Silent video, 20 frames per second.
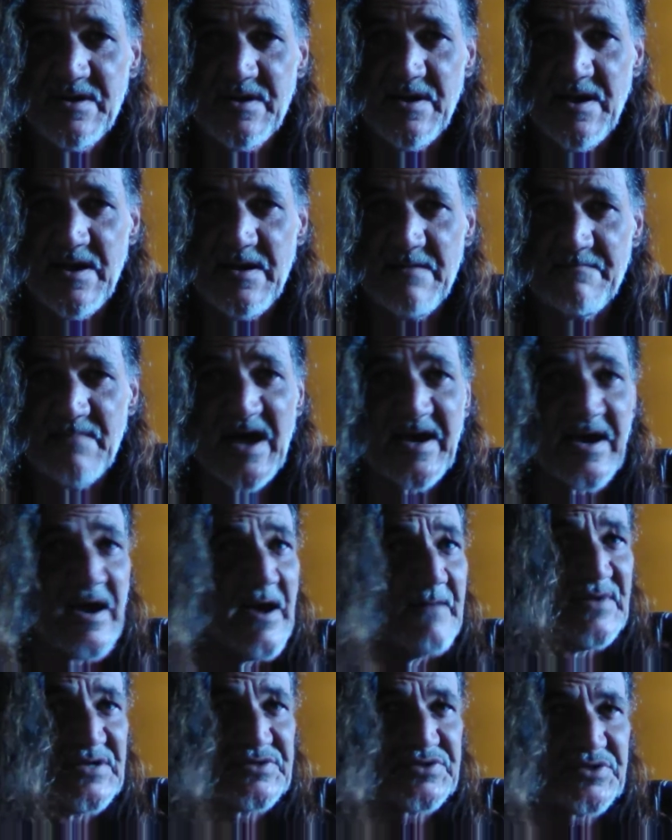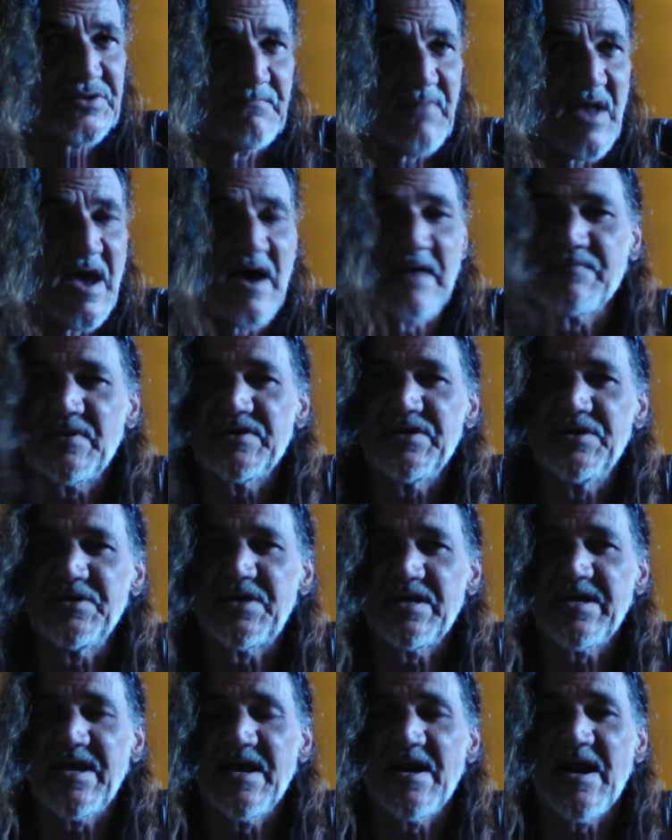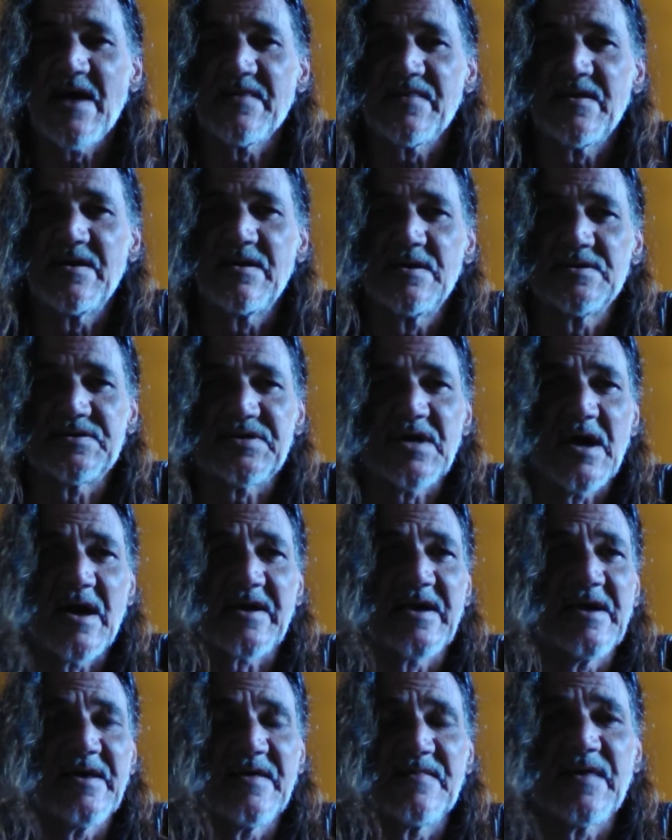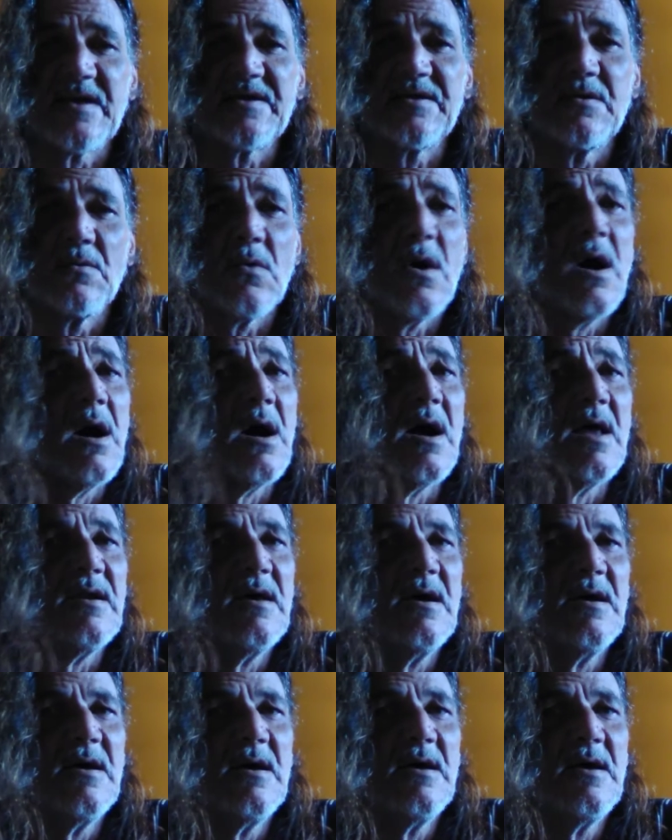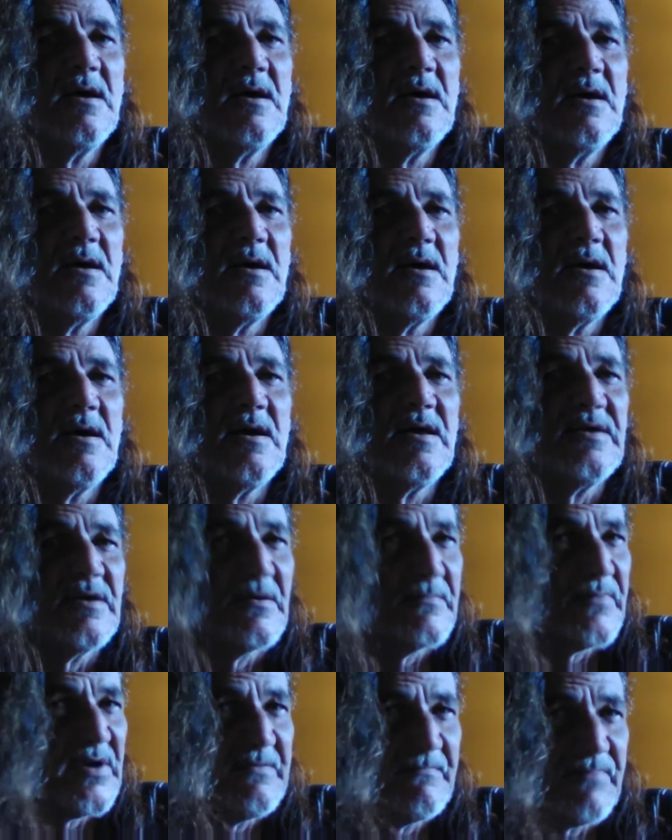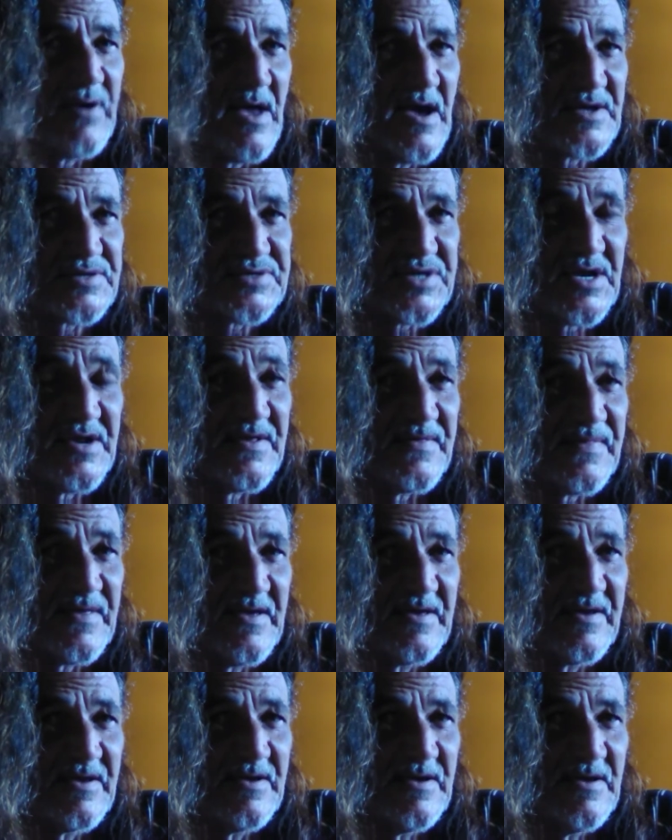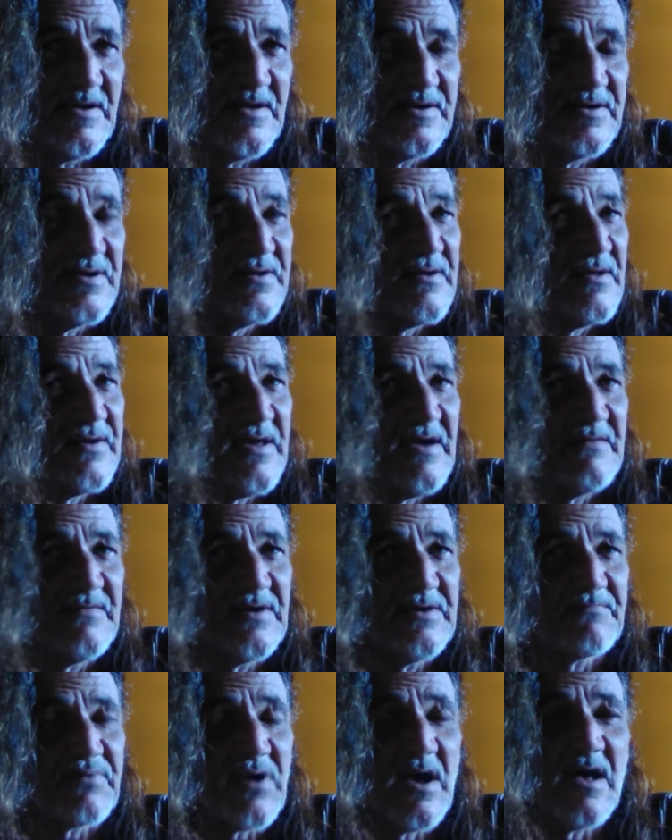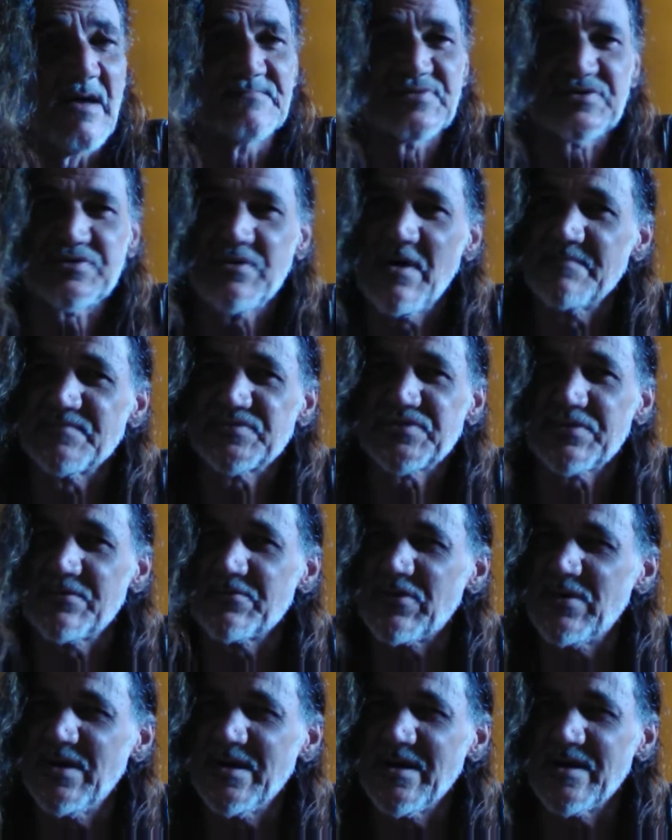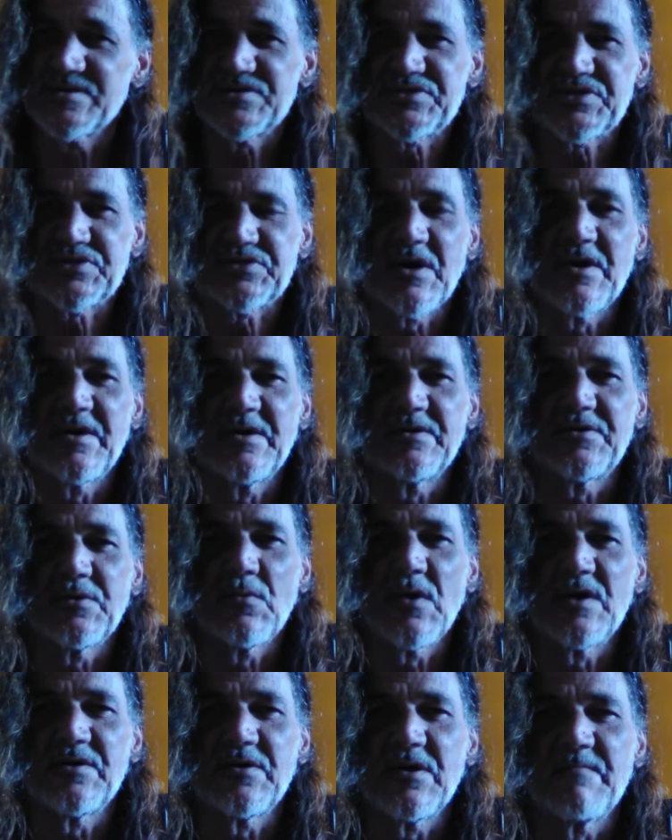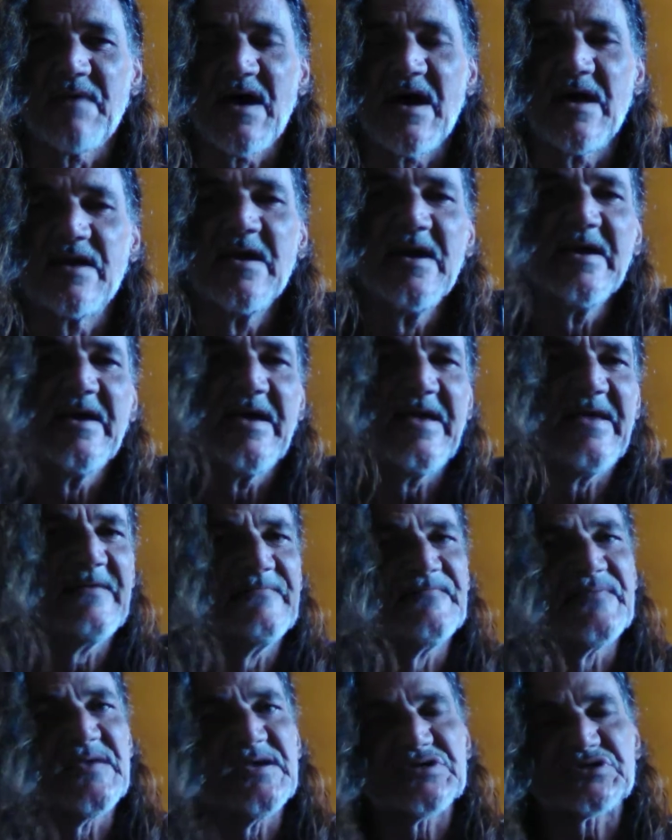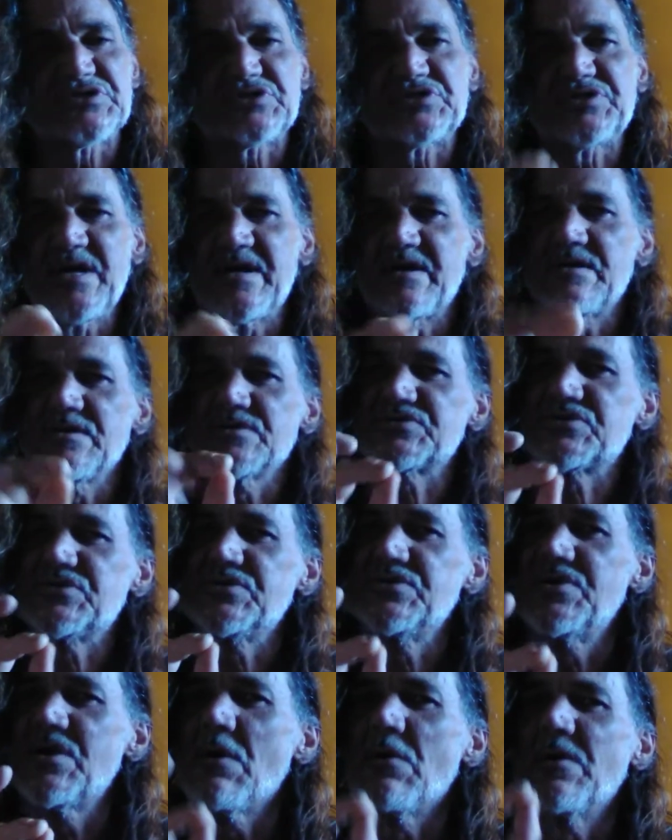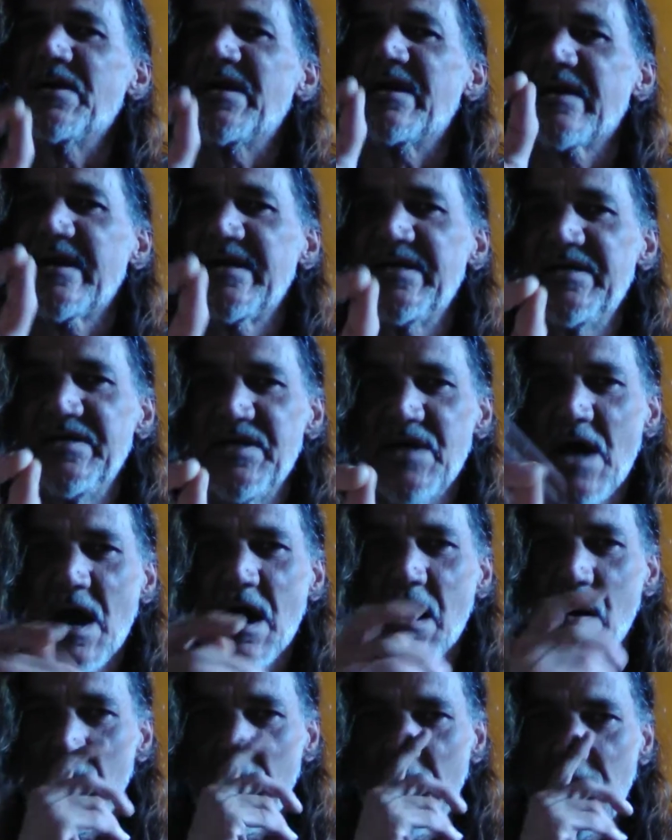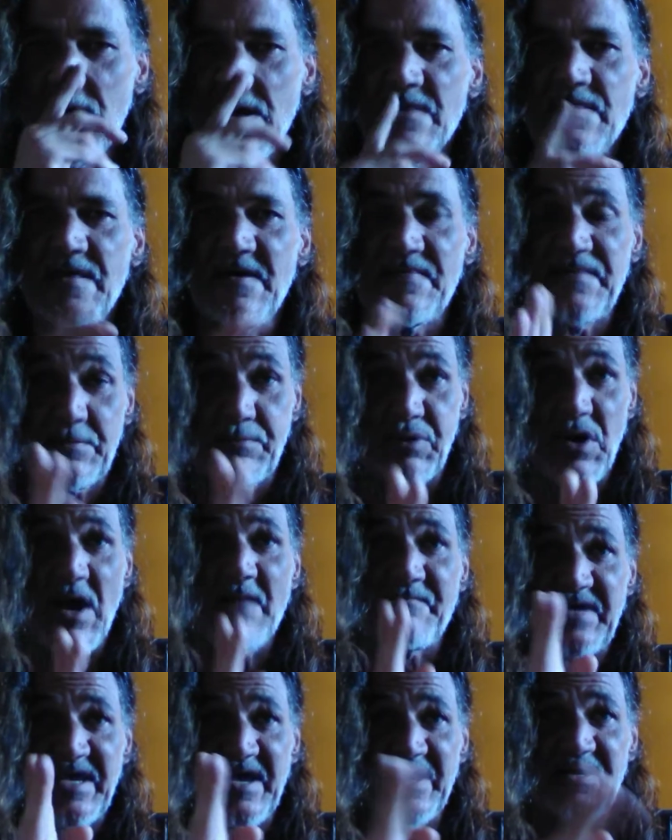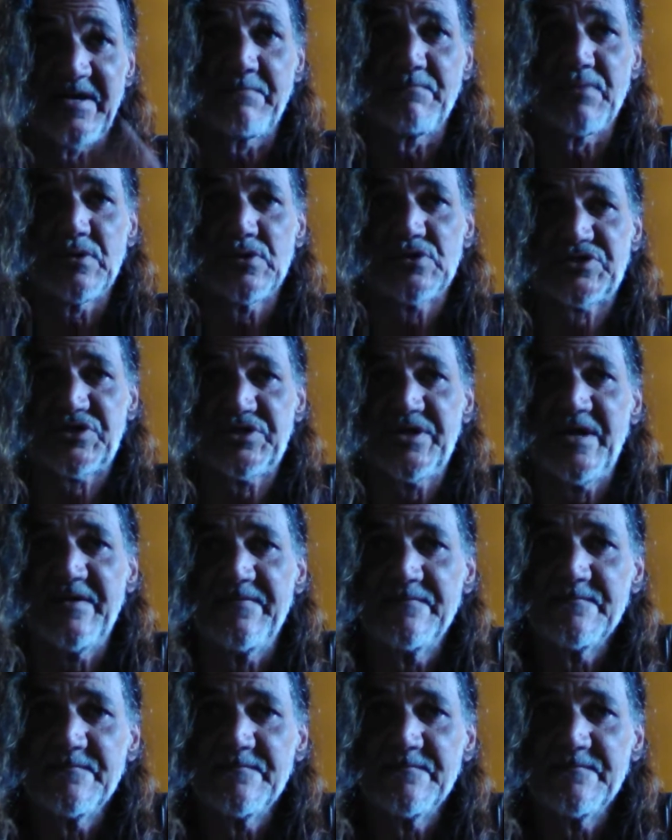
and my comments are blocked, but you can get out there and talk anything you want, and nobody blocks anything, and you don't have any problems. So I'm really starting to wonder about if these channels knowingly know that they're propagating bullshit.